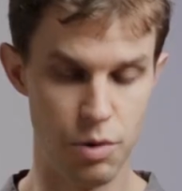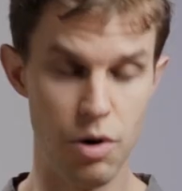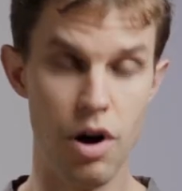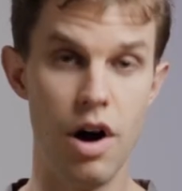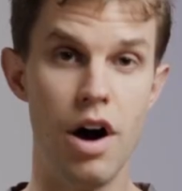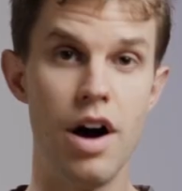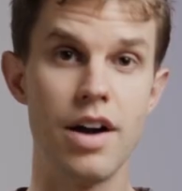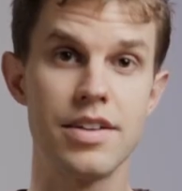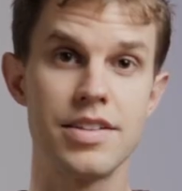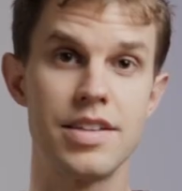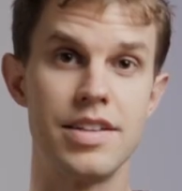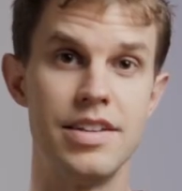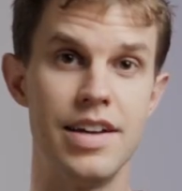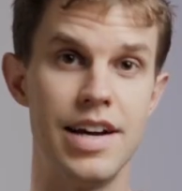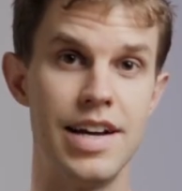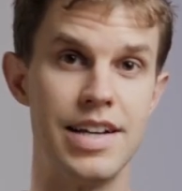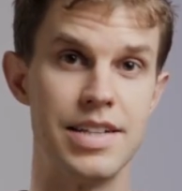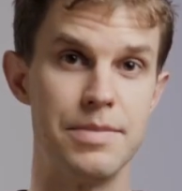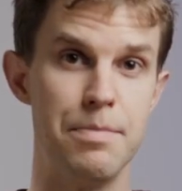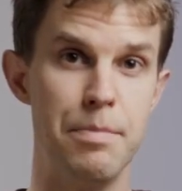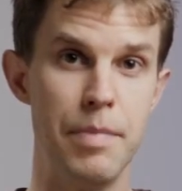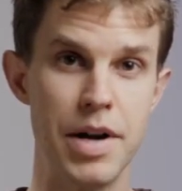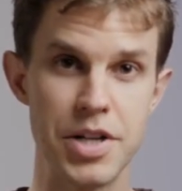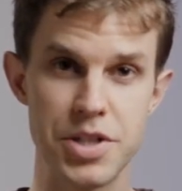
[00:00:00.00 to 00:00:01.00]
will
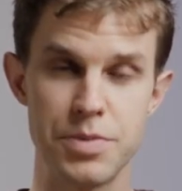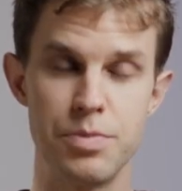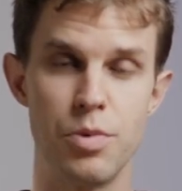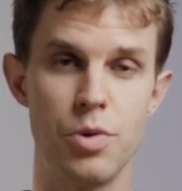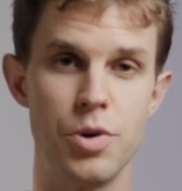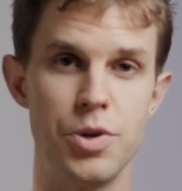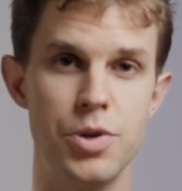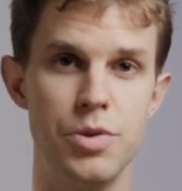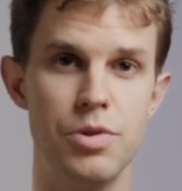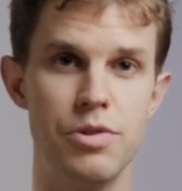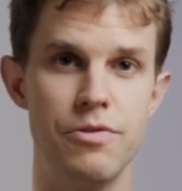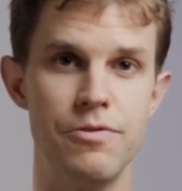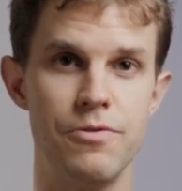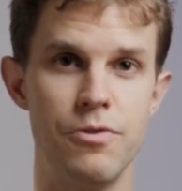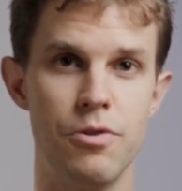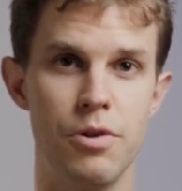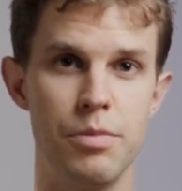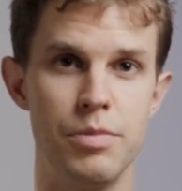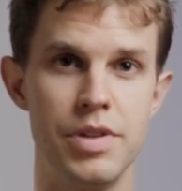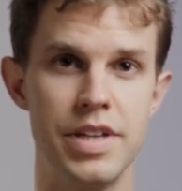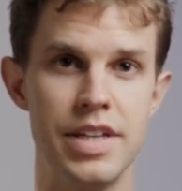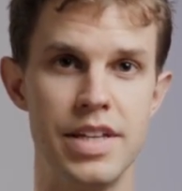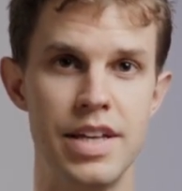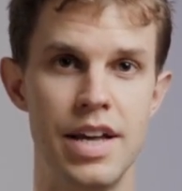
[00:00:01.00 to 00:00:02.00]
oxidize much more
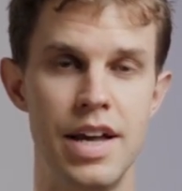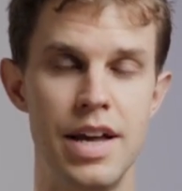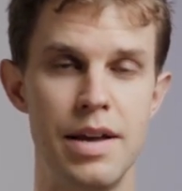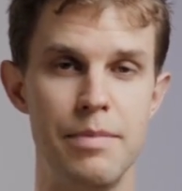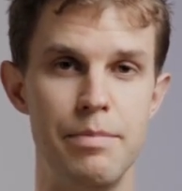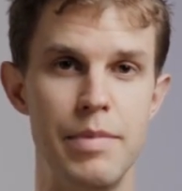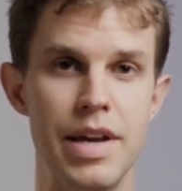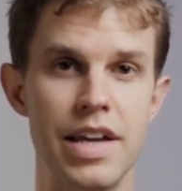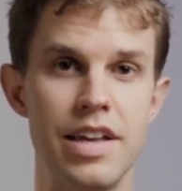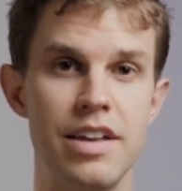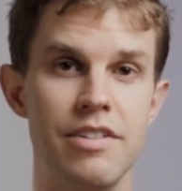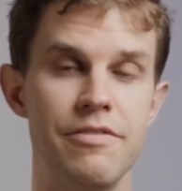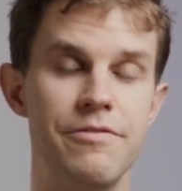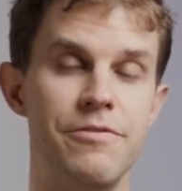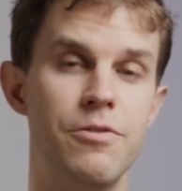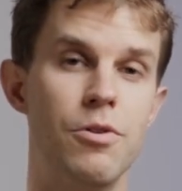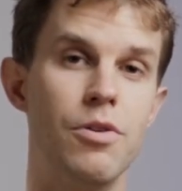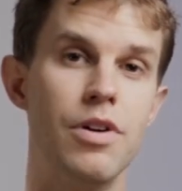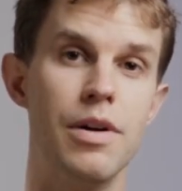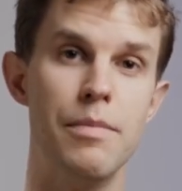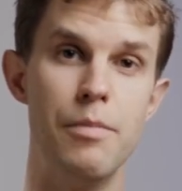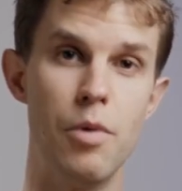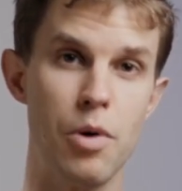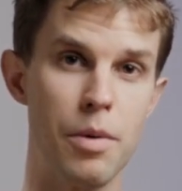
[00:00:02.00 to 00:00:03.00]
uniformly, making
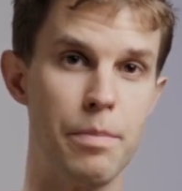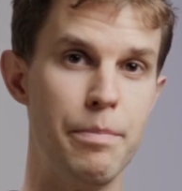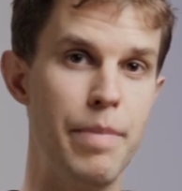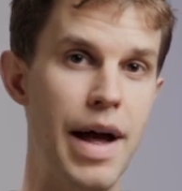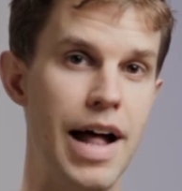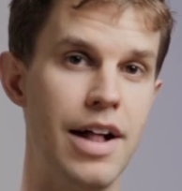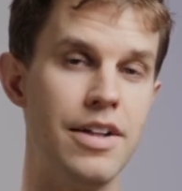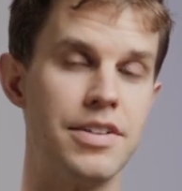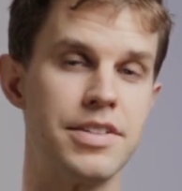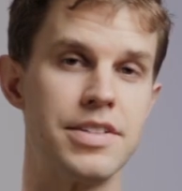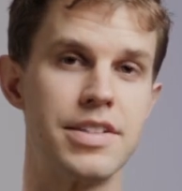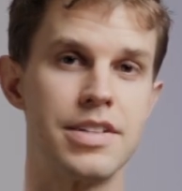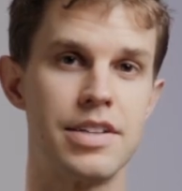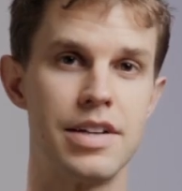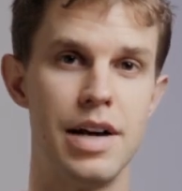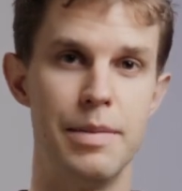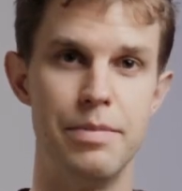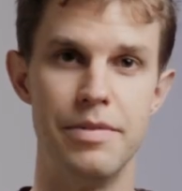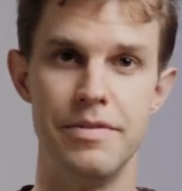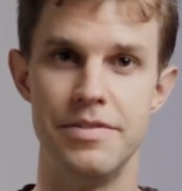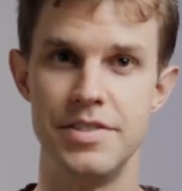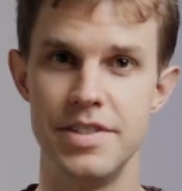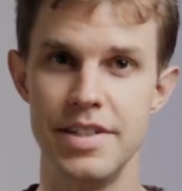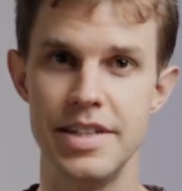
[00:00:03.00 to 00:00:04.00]
for a more balanced
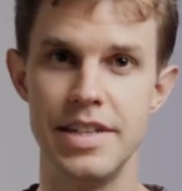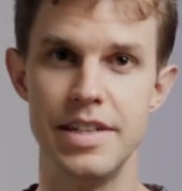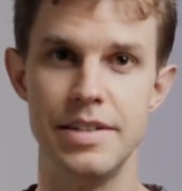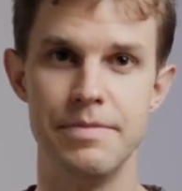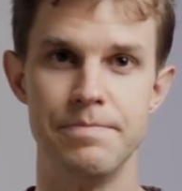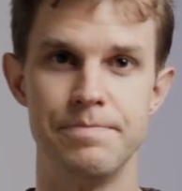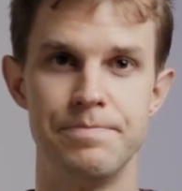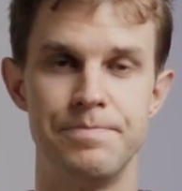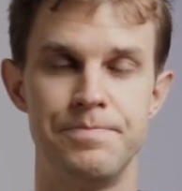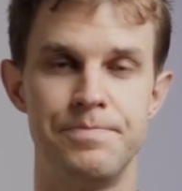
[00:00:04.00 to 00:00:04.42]
cup of tea.